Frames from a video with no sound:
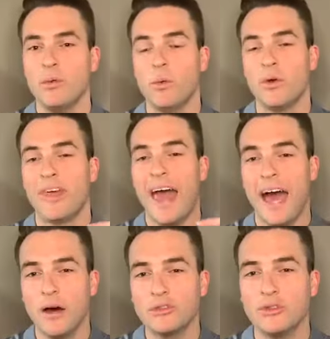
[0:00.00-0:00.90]
with
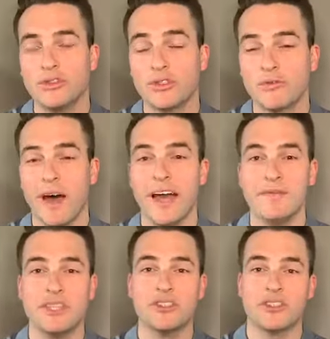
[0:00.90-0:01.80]
how to survive
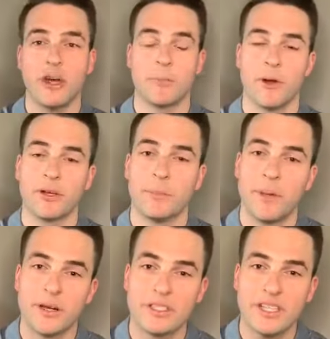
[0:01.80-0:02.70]
this stock market
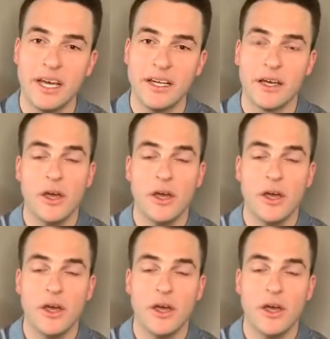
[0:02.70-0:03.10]
bear attack.